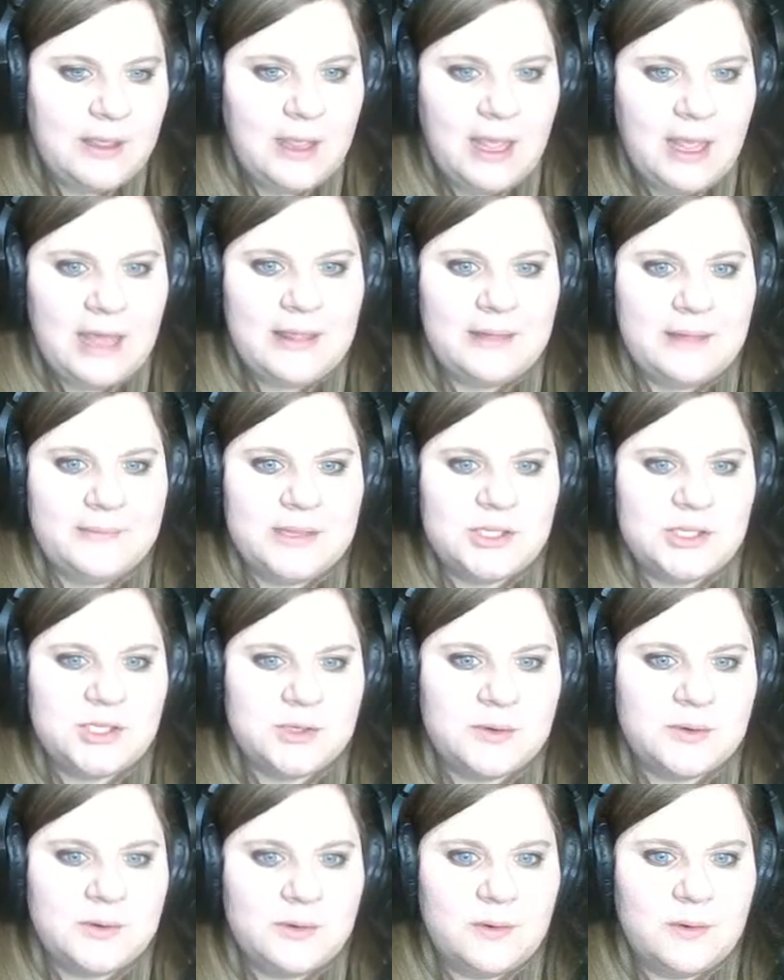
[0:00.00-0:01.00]
And that means
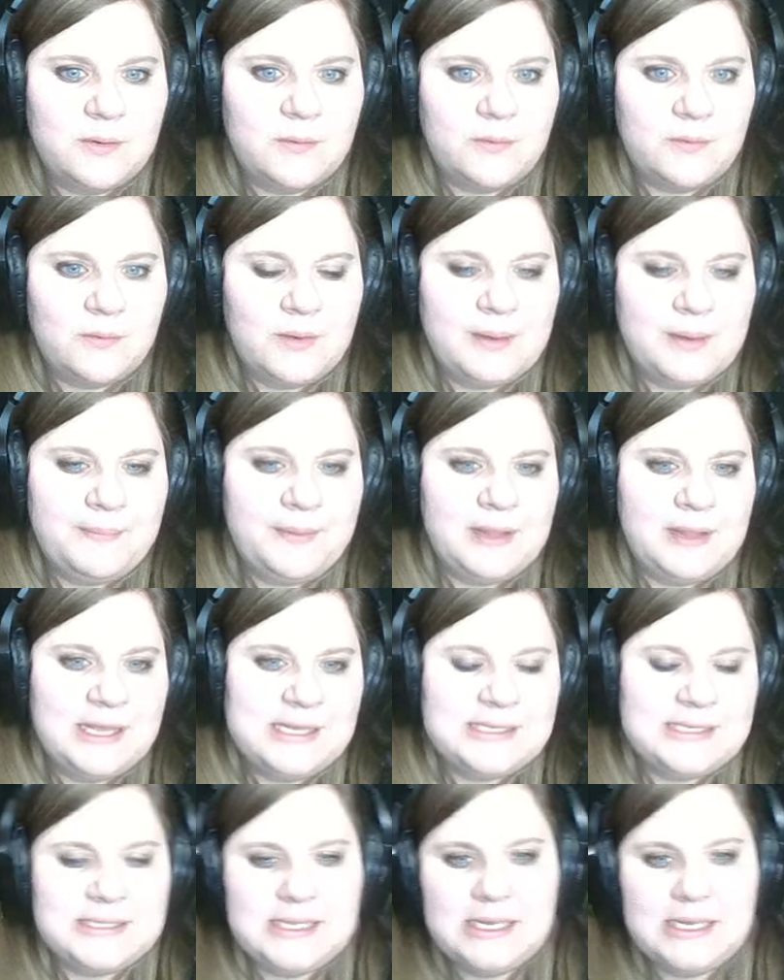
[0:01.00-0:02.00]
you're
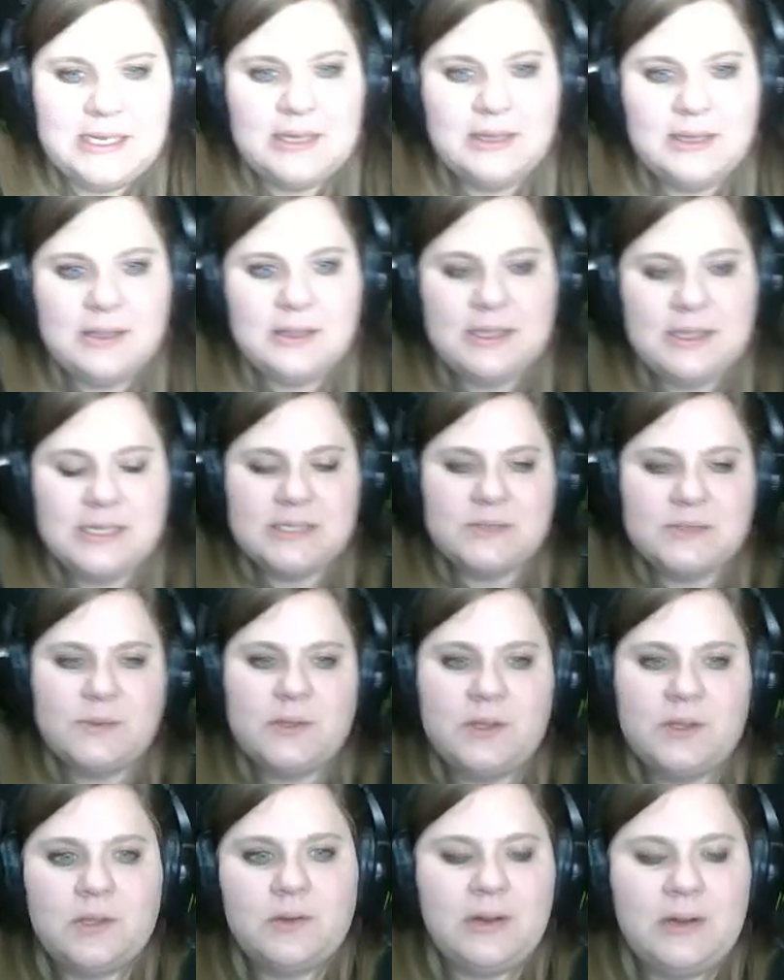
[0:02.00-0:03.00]
replacing this with
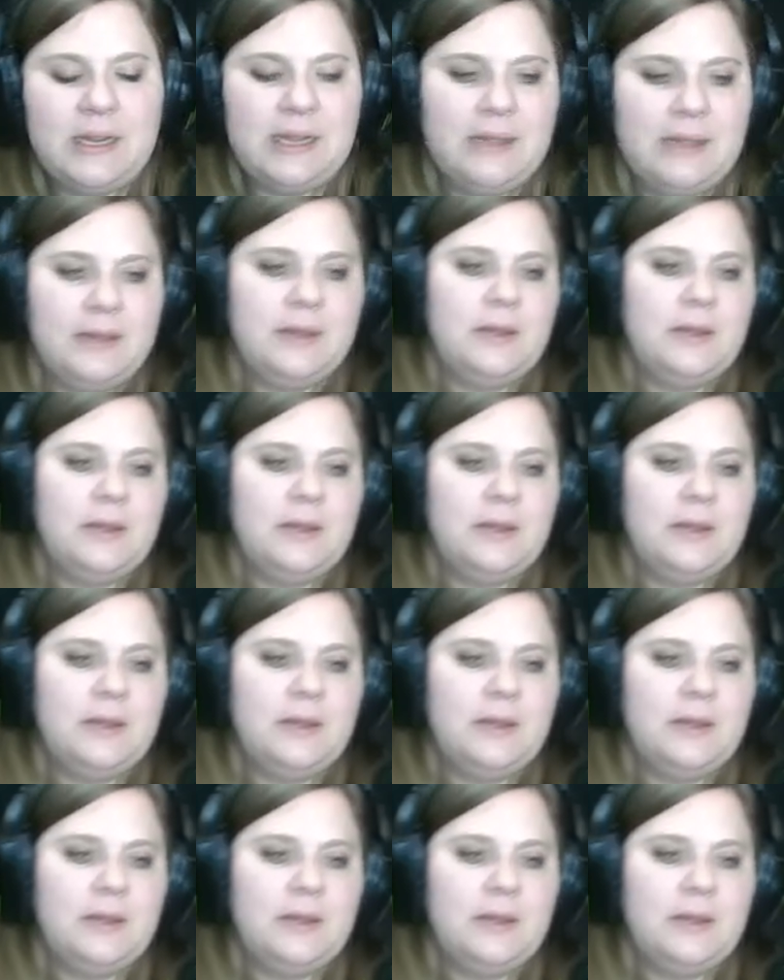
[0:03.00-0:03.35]
3.